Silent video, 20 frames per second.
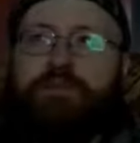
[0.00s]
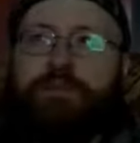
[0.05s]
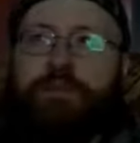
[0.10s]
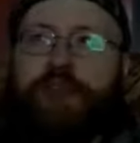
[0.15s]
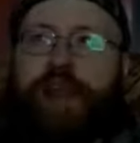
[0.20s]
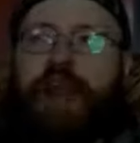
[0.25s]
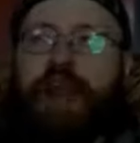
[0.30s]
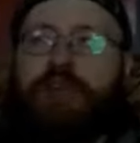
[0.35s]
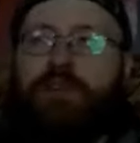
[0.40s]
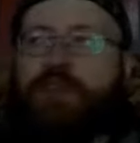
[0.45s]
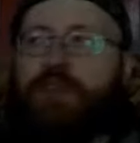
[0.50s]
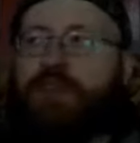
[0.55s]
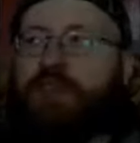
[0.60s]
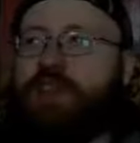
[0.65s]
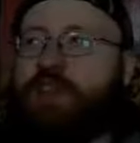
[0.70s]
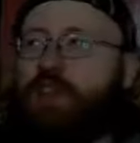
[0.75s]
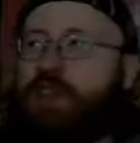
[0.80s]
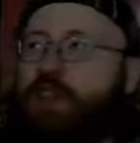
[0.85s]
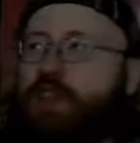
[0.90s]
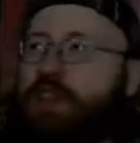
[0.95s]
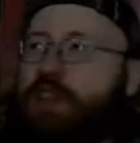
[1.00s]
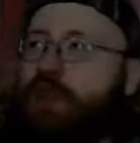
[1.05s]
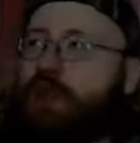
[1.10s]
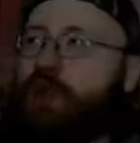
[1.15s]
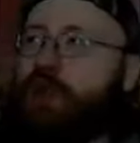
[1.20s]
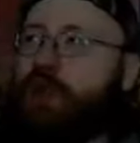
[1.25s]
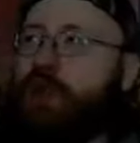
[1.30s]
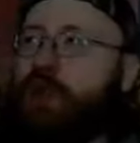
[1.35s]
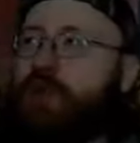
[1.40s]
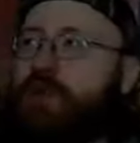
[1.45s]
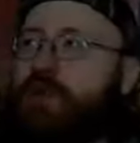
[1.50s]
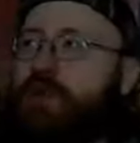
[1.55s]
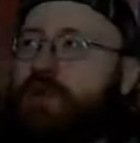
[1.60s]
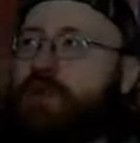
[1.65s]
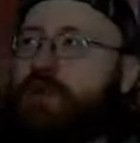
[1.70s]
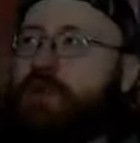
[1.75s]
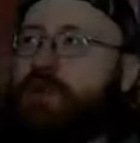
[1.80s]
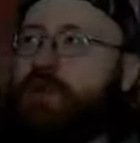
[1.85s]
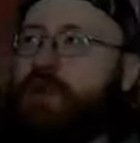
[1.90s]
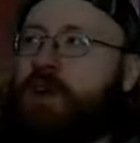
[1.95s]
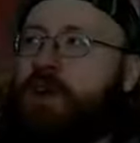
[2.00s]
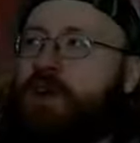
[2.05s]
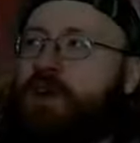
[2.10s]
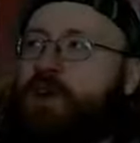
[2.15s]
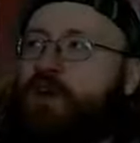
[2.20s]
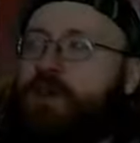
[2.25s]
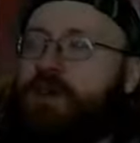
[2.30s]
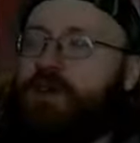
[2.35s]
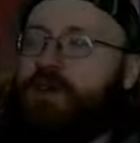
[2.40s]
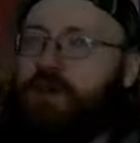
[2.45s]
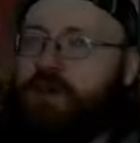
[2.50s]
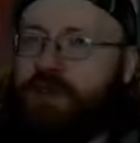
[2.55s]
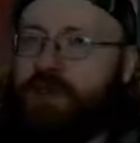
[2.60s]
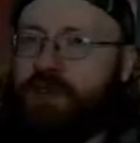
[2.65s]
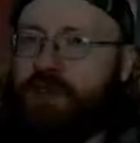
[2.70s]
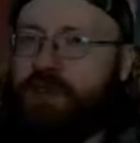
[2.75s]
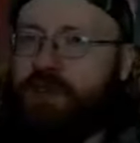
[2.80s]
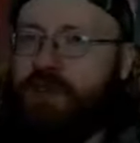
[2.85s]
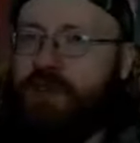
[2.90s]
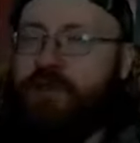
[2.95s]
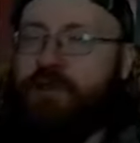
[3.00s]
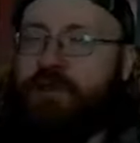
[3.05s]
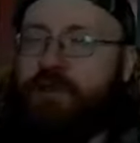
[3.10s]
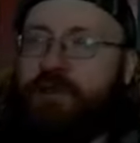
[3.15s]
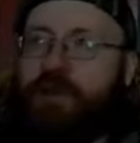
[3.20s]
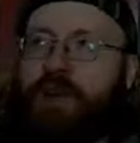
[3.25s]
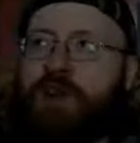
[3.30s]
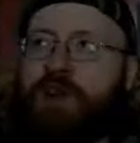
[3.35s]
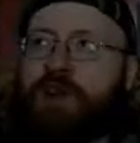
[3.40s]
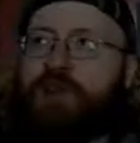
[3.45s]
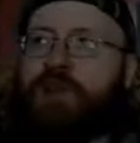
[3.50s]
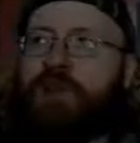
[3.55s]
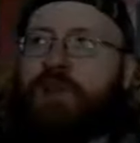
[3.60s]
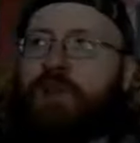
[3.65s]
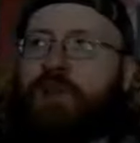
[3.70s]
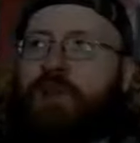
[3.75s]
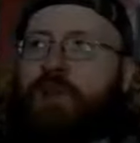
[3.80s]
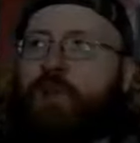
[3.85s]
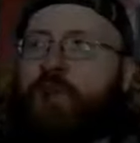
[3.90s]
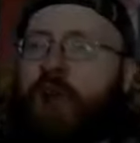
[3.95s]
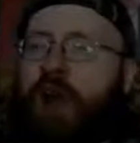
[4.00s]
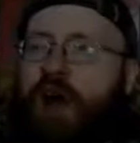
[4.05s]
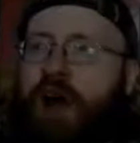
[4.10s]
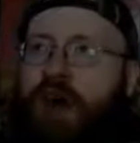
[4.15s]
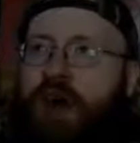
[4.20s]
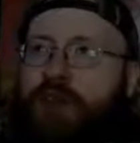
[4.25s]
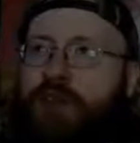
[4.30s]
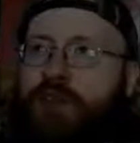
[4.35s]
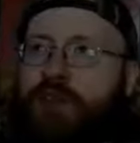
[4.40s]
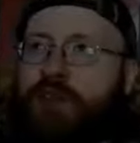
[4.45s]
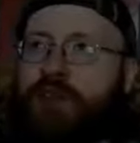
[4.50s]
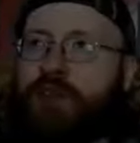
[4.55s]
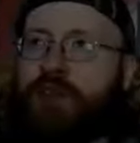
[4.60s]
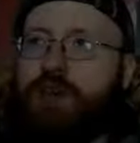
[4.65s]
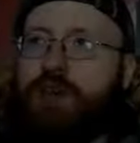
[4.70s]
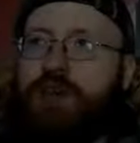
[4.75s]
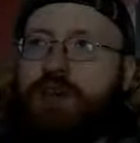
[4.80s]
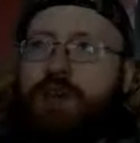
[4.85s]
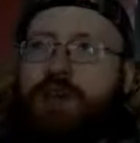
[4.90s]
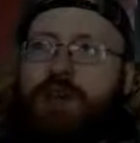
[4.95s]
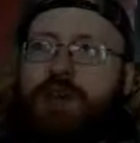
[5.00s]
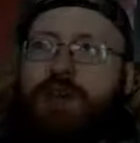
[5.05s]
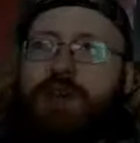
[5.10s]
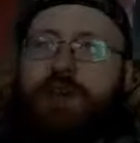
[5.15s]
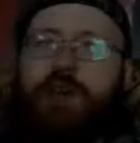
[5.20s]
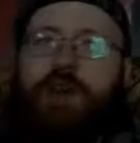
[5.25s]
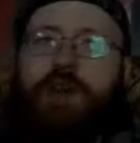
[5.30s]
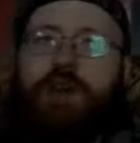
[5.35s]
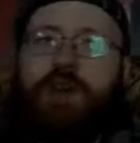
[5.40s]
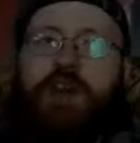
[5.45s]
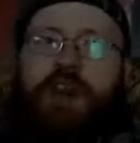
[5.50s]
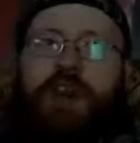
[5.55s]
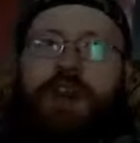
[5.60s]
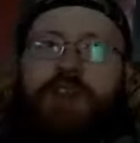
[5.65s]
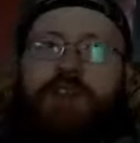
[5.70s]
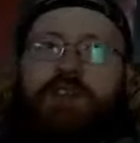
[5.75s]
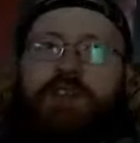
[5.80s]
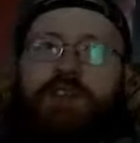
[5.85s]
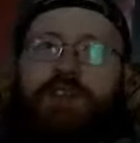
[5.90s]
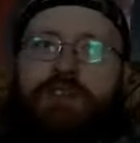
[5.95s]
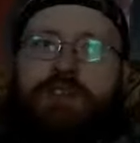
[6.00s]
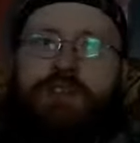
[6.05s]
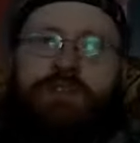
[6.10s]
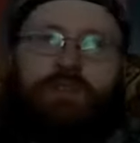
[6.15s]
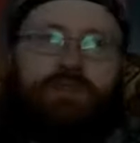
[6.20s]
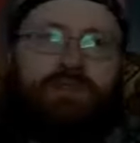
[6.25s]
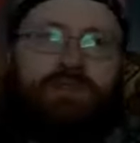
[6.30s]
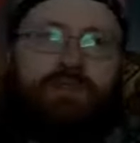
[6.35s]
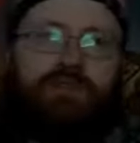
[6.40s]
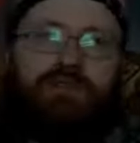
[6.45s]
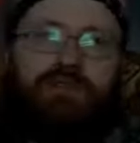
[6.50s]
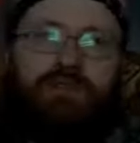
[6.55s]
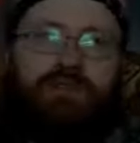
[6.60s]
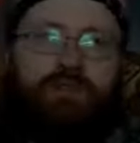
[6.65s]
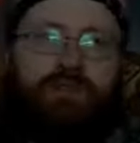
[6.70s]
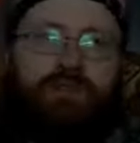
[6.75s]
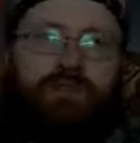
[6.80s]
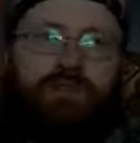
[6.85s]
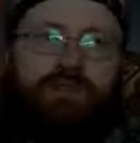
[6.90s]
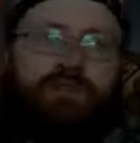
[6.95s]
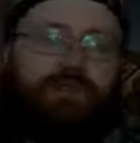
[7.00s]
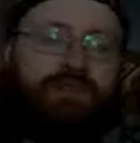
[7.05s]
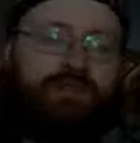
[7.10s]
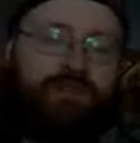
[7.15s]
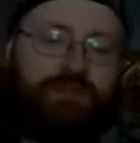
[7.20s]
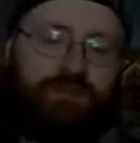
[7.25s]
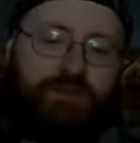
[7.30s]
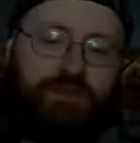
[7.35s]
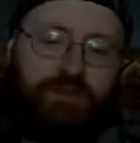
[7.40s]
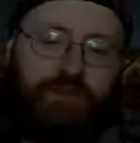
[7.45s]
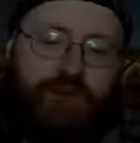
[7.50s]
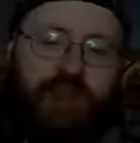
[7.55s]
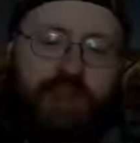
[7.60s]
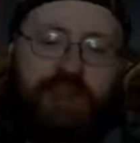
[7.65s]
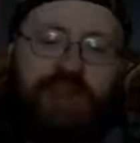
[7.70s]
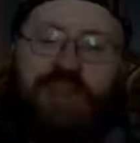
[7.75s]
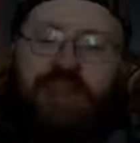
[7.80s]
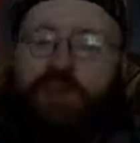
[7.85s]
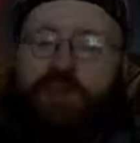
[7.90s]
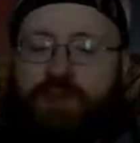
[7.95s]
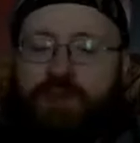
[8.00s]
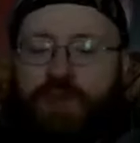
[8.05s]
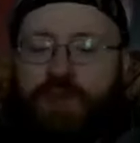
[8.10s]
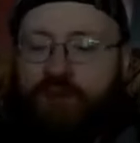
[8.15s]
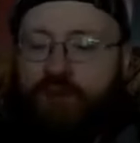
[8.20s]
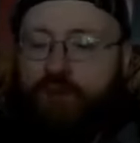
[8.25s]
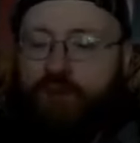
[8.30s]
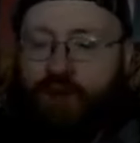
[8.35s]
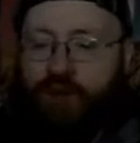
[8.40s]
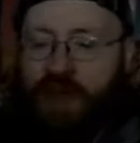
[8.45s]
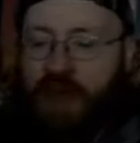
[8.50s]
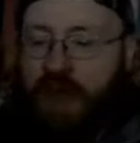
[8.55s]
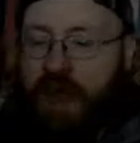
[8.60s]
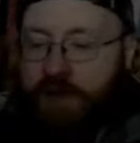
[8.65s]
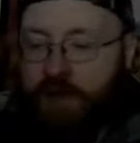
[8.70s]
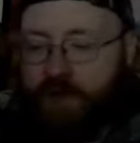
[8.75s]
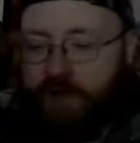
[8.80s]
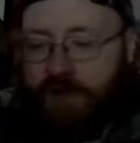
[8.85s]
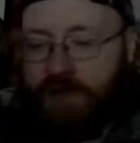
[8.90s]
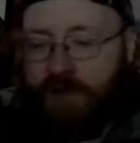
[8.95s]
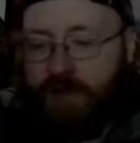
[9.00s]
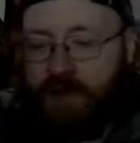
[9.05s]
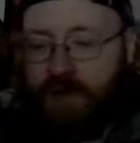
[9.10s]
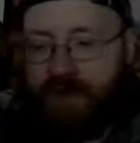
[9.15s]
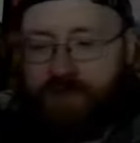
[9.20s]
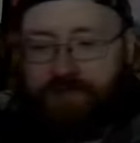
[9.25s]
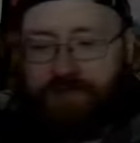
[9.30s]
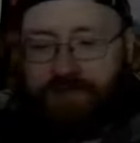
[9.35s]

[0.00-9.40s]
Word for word: I do think it would be a show that'd be fun to revisit and fun to watch and just I keep repeating the word novelty